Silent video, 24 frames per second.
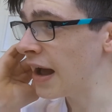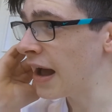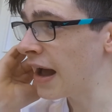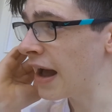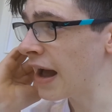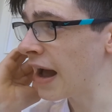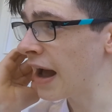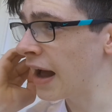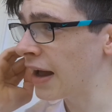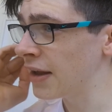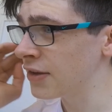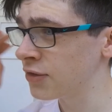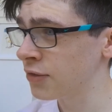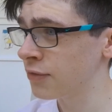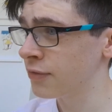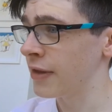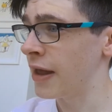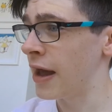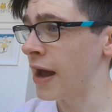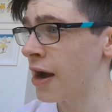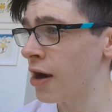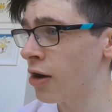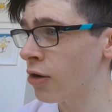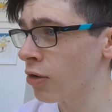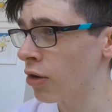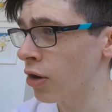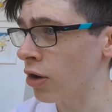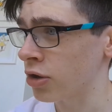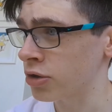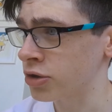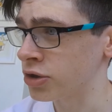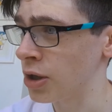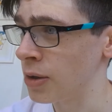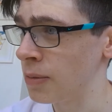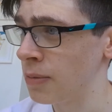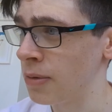As of now,
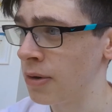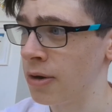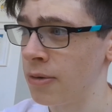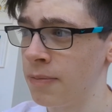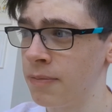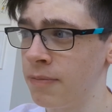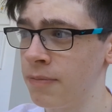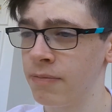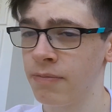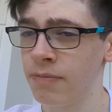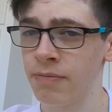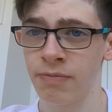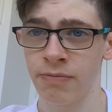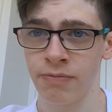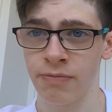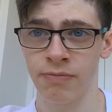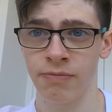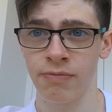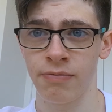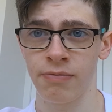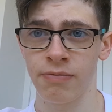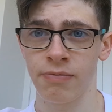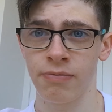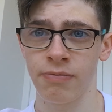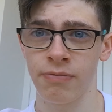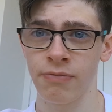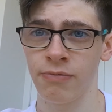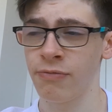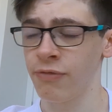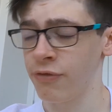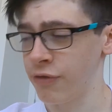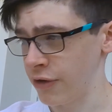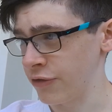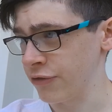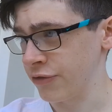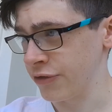October
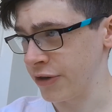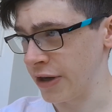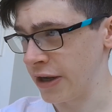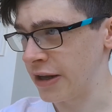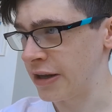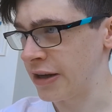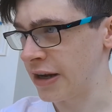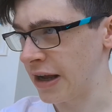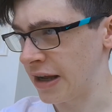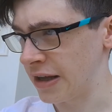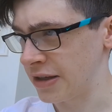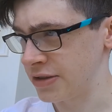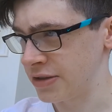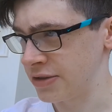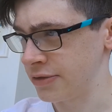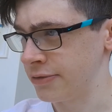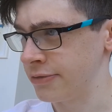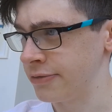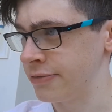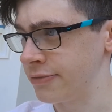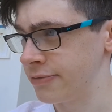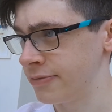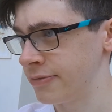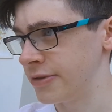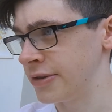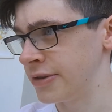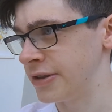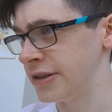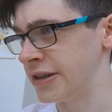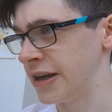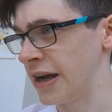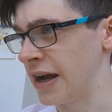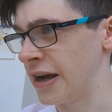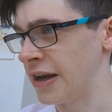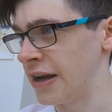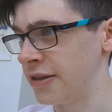15 as of the
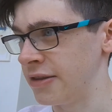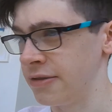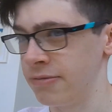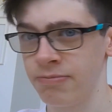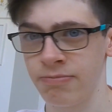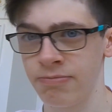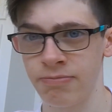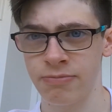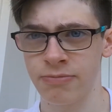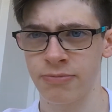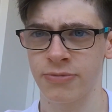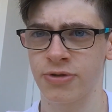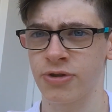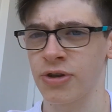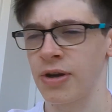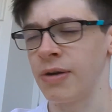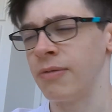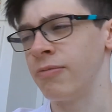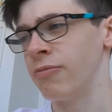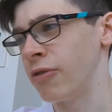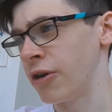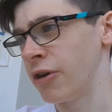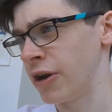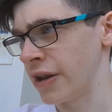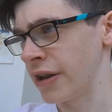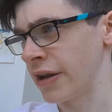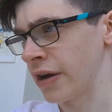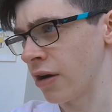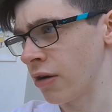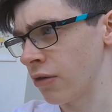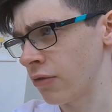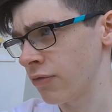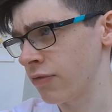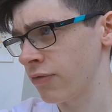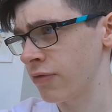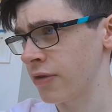day, so I'm reading
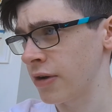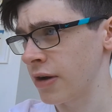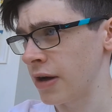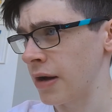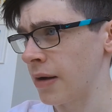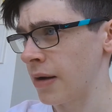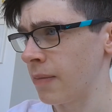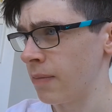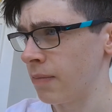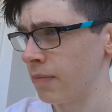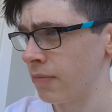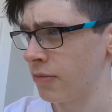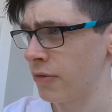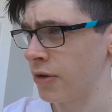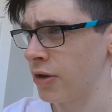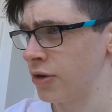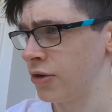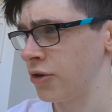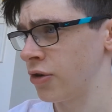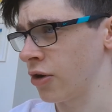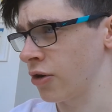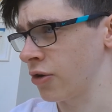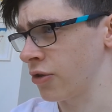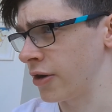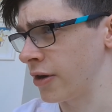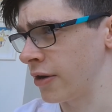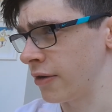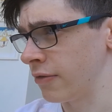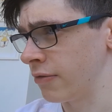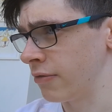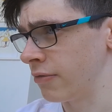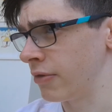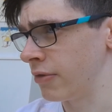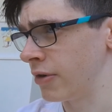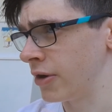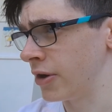off a doc that
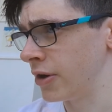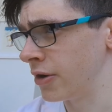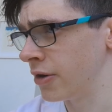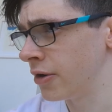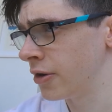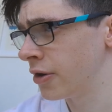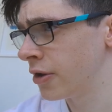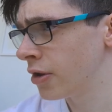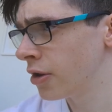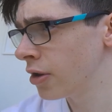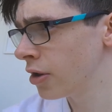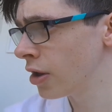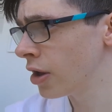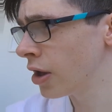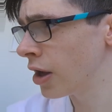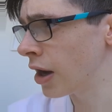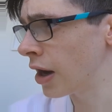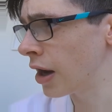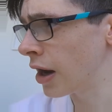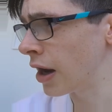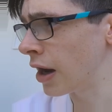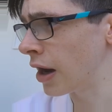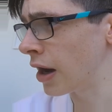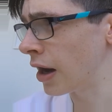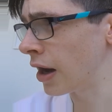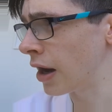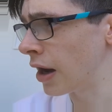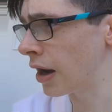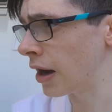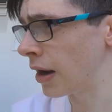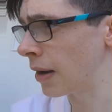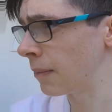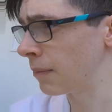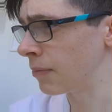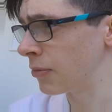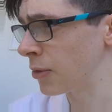I've written.
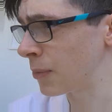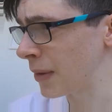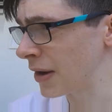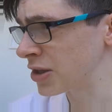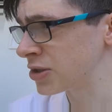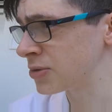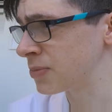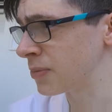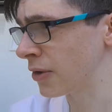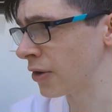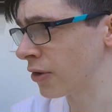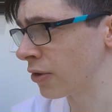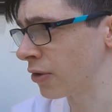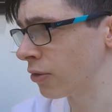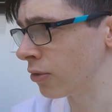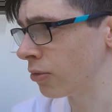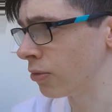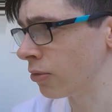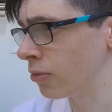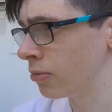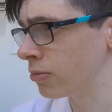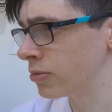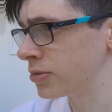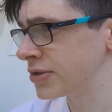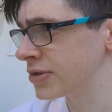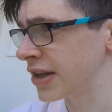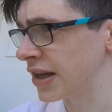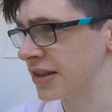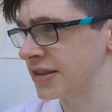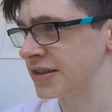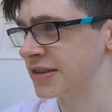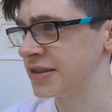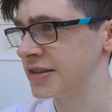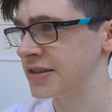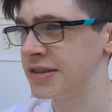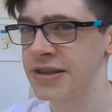The base model
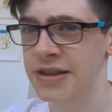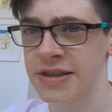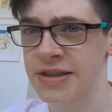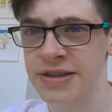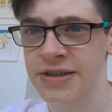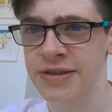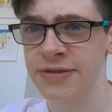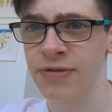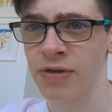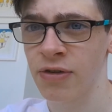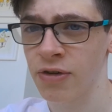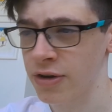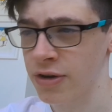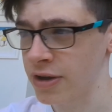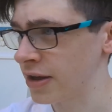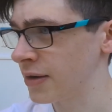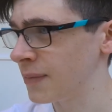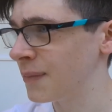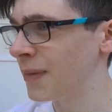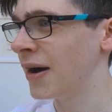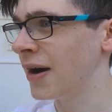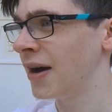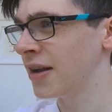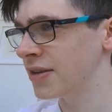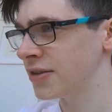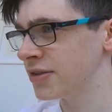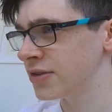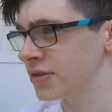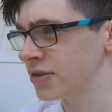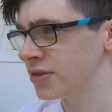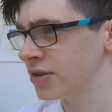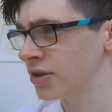starts at 64 gigabytes